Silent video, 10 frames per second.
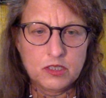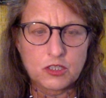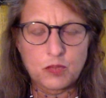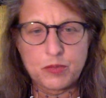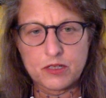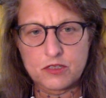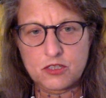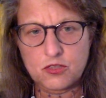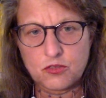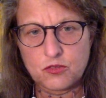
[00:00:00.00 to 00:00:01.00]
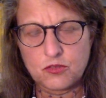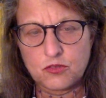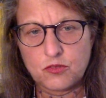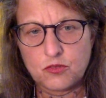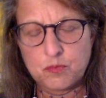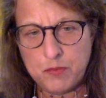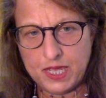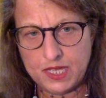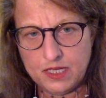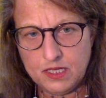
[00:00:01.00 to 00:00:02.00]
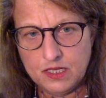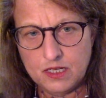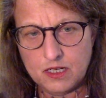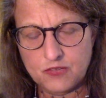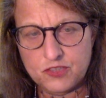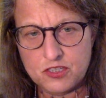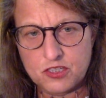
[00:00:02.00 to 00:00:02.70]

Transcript: compared to May of this